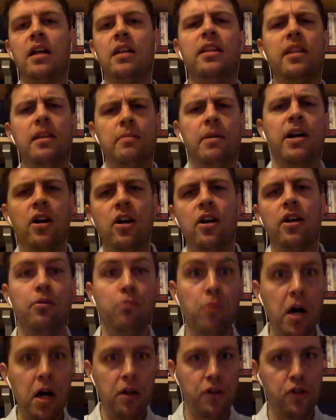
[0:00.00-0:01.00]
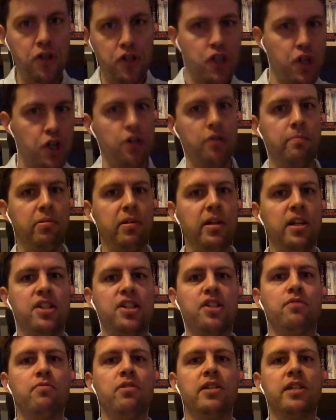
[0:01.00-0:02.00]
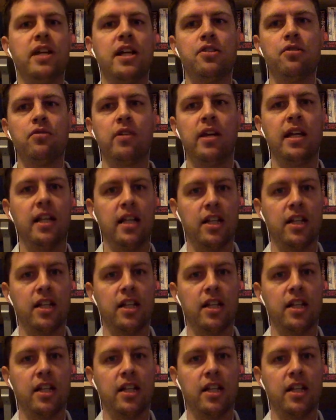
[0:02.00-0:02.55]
And then they might argue, well, there's certain places where debt's okay,